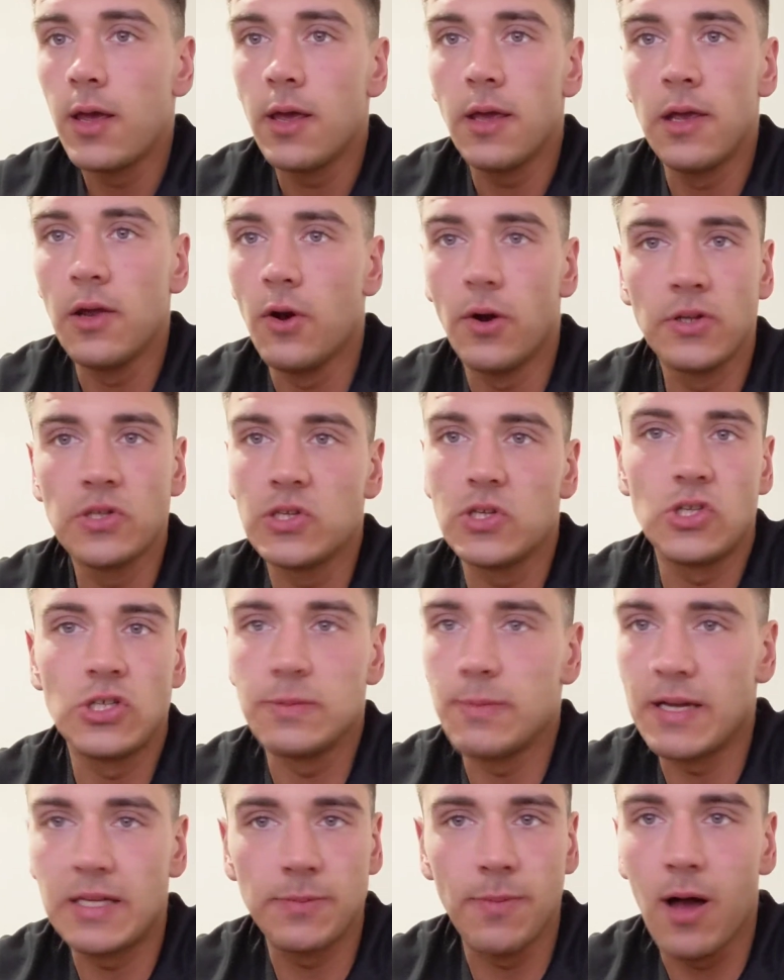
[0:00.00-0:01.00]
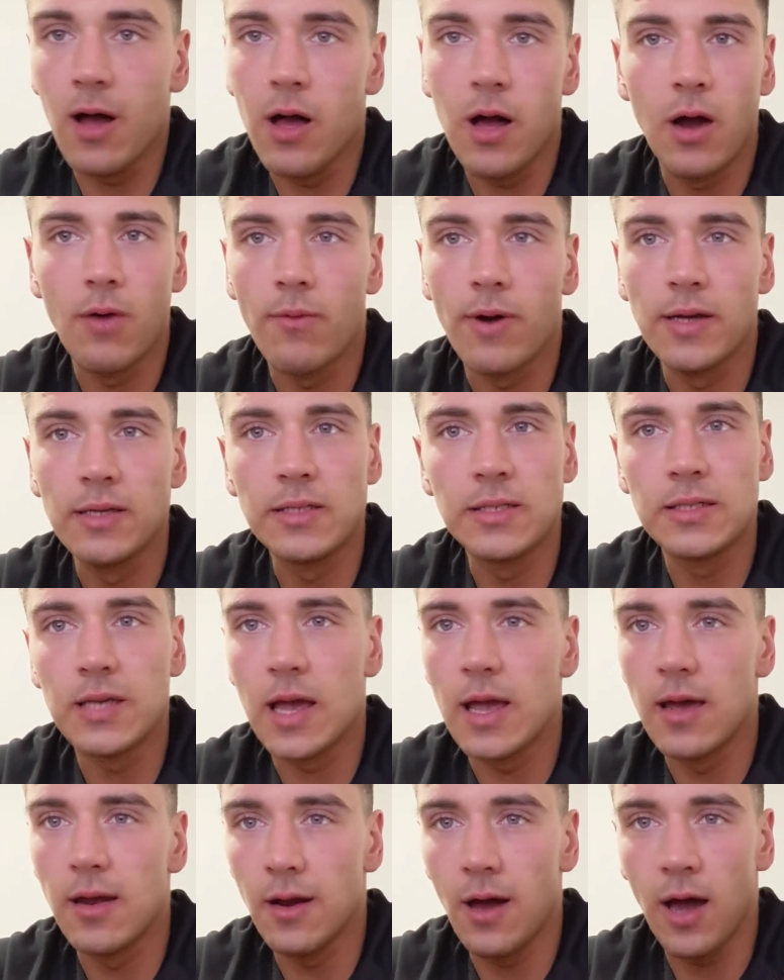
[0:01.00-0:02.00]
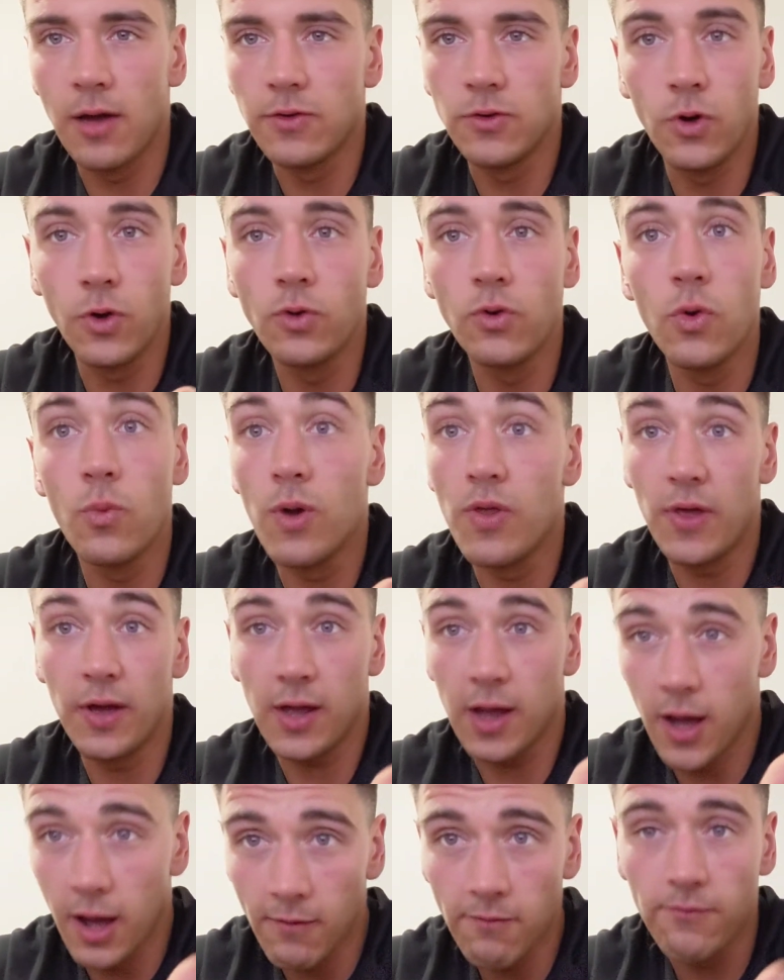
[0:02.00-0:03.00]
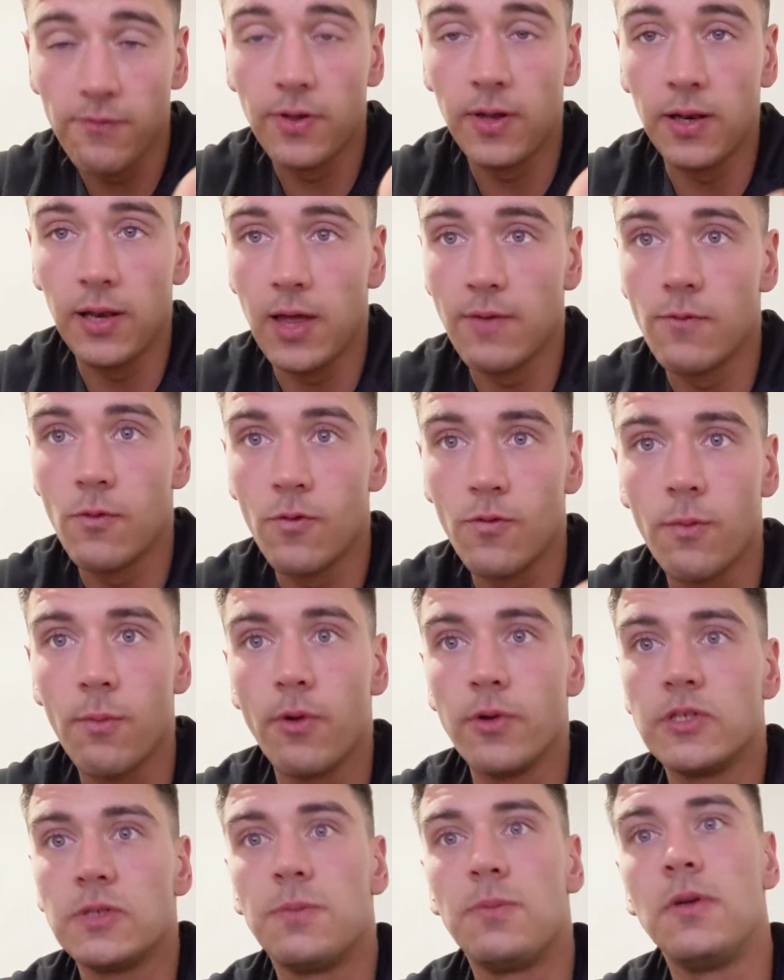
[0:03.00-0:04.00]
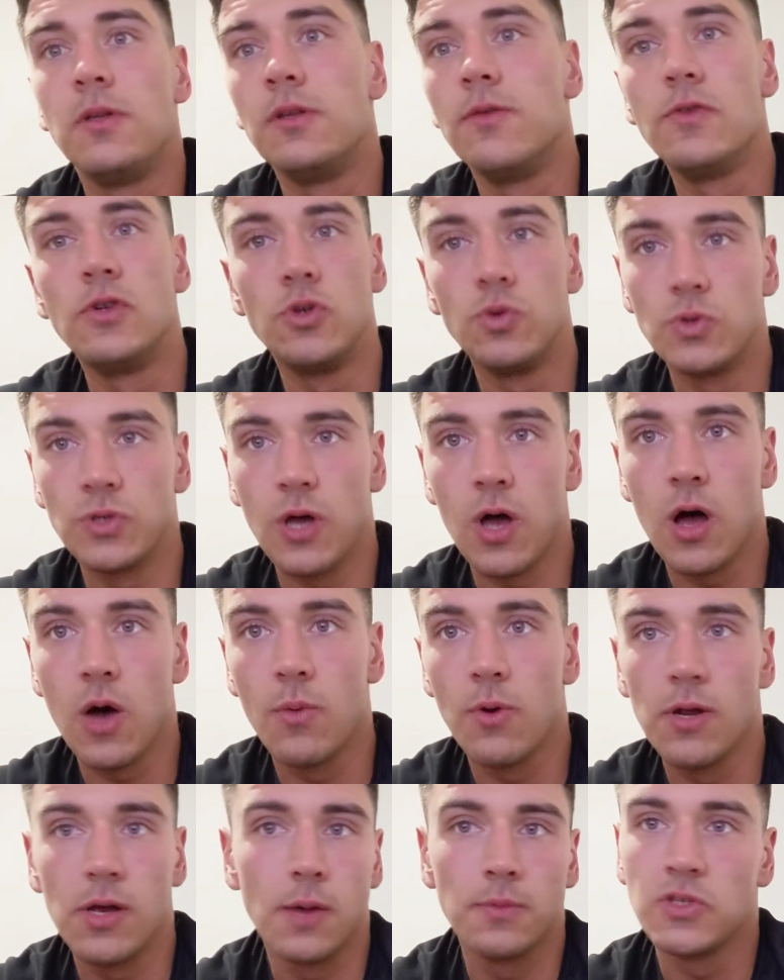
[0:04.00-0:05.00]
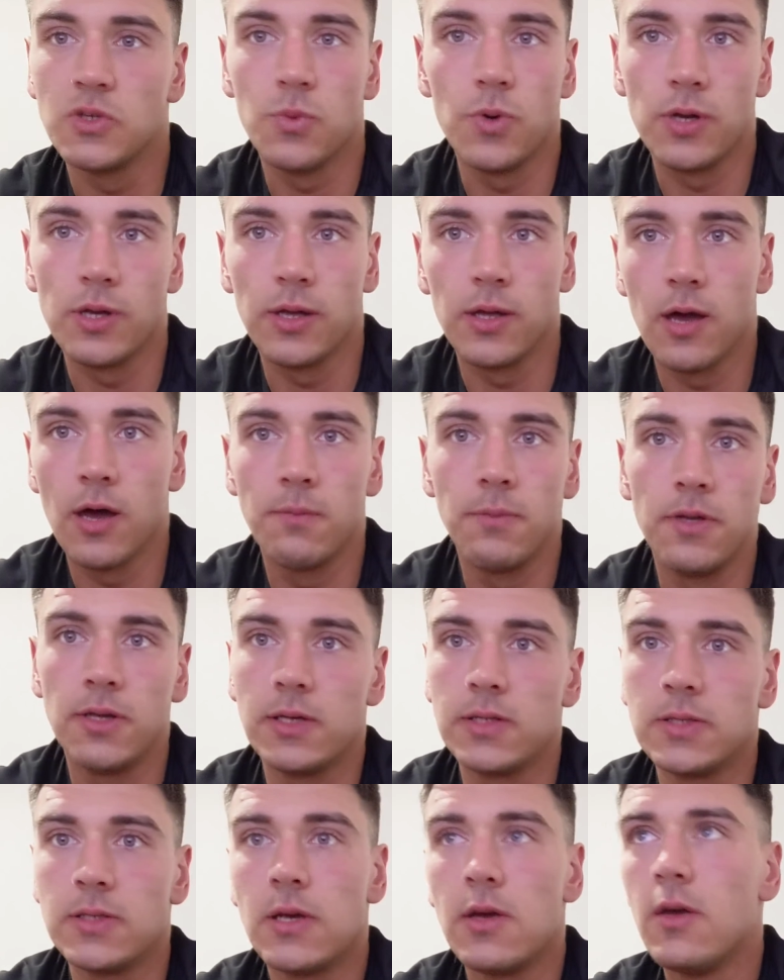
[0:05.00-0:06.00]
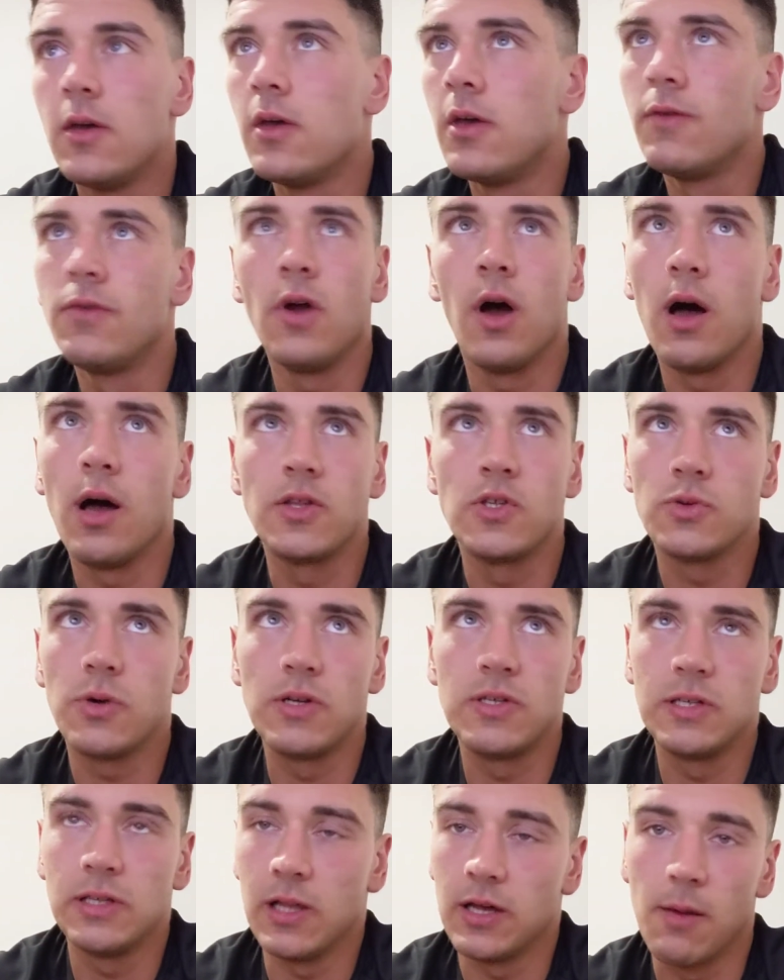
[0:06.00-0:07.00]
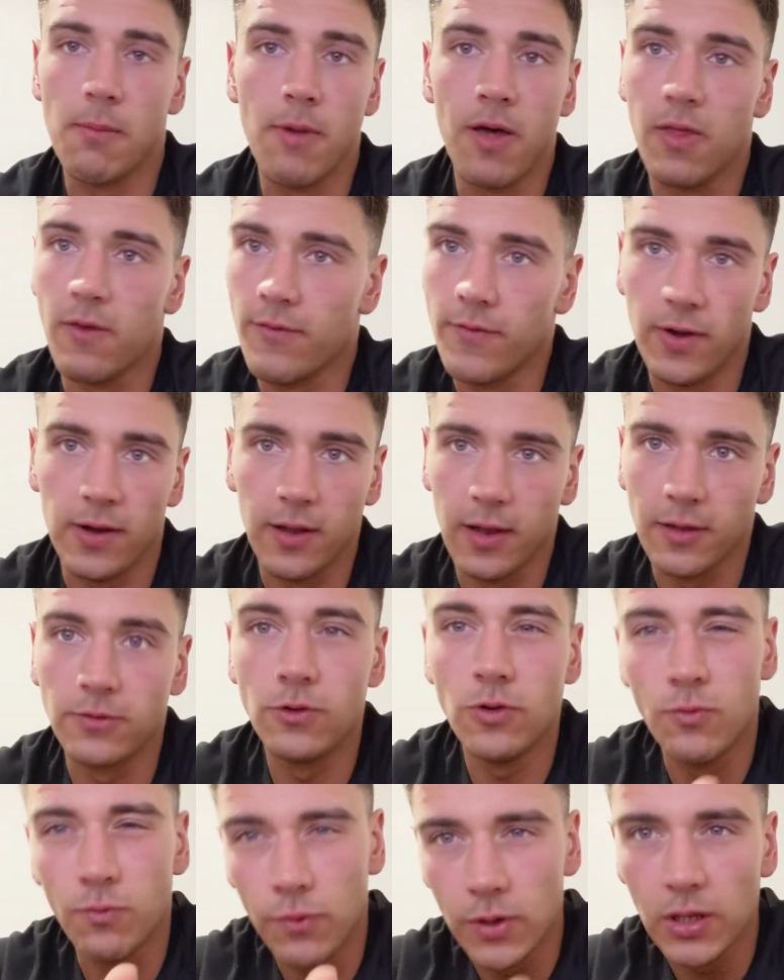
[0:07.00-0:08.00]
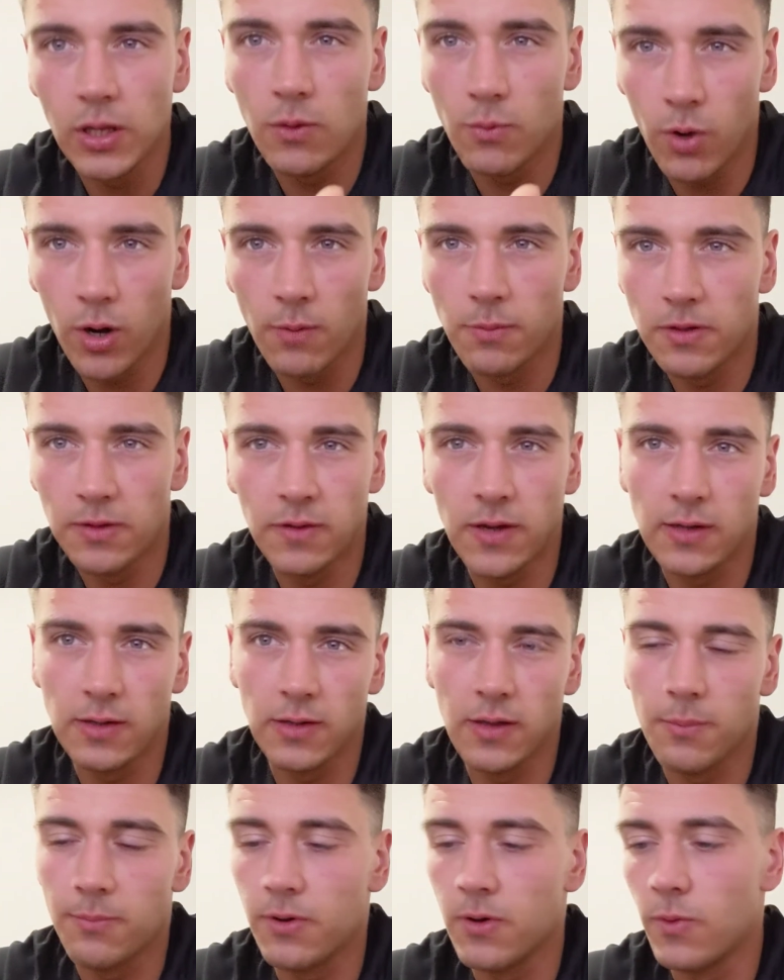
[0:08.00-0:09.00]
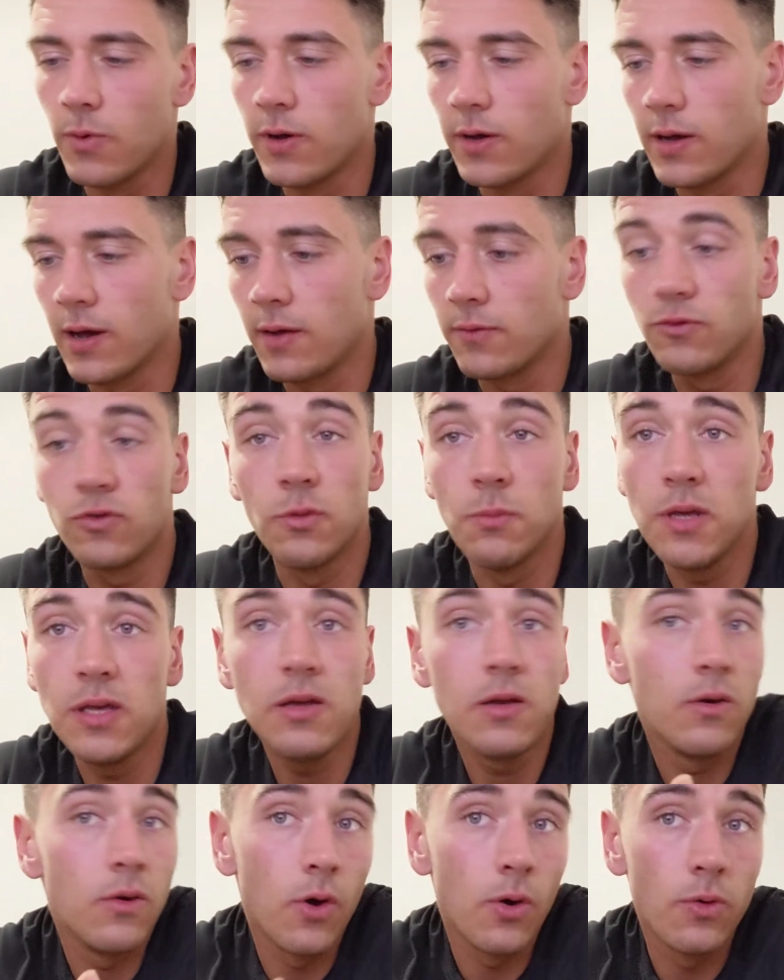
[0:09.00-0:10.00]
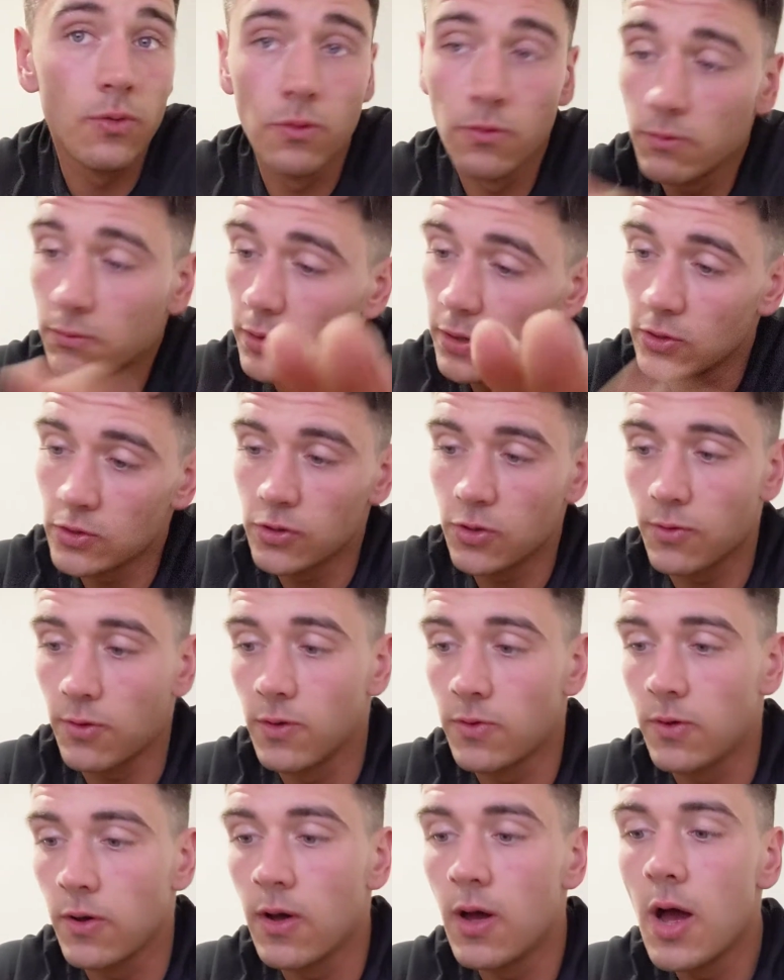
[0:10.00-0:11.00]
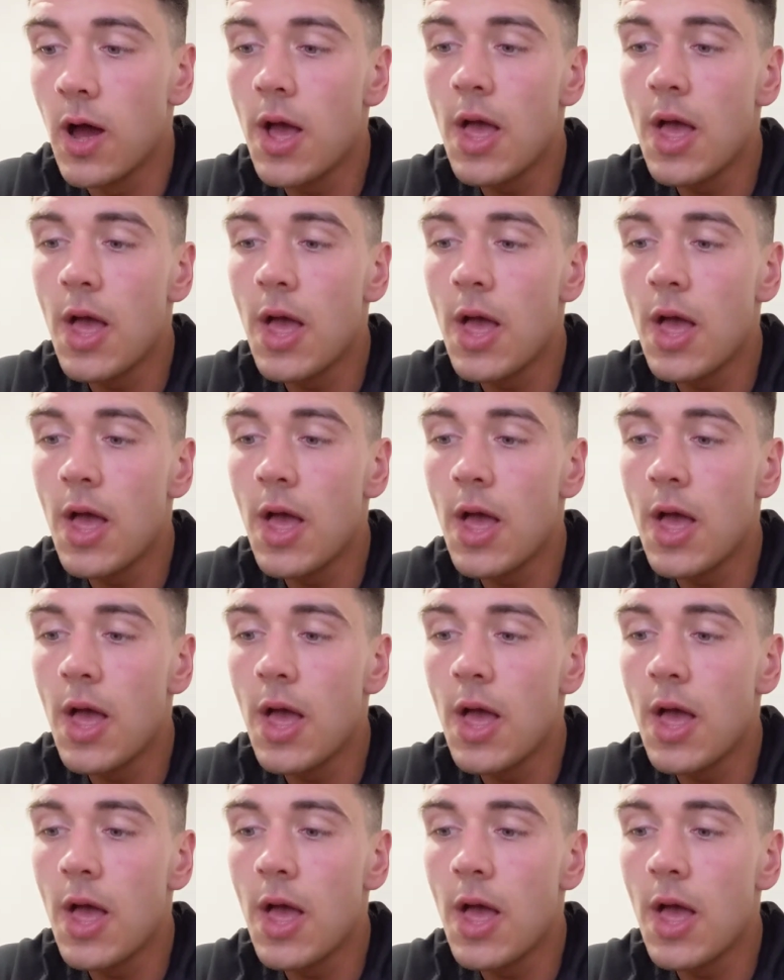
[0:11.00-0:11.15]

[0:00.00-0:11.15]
it honestly just makes my heart race. And I don't know where the comfort level for most individuals are when it comes to working out. Because if your heart's racing like a motherfucker, like, do you really want to be taking that pre-workout? To me, no. Each their own though.